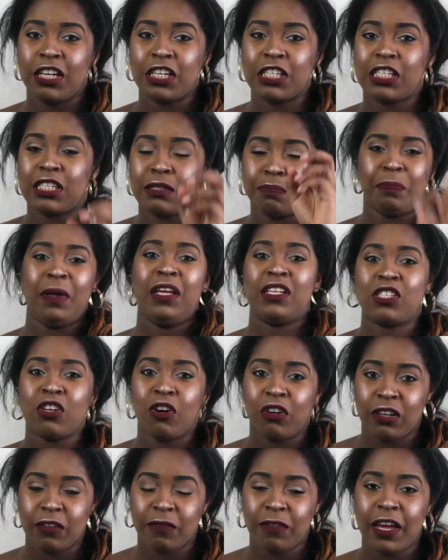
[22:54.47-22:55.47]
spits it
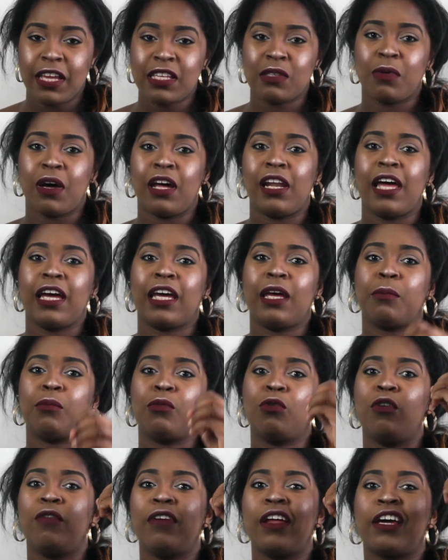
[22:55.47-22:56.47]
on your face, but I like it
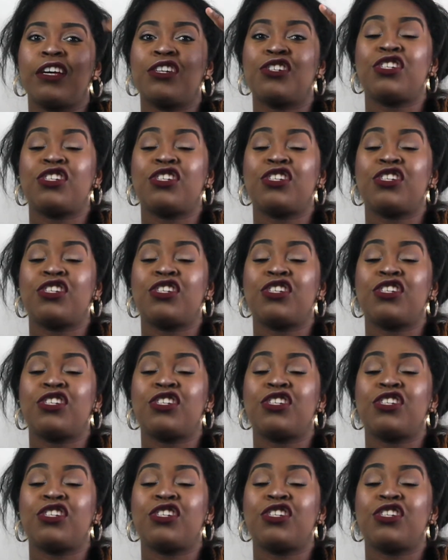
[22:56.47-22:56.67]
more of like a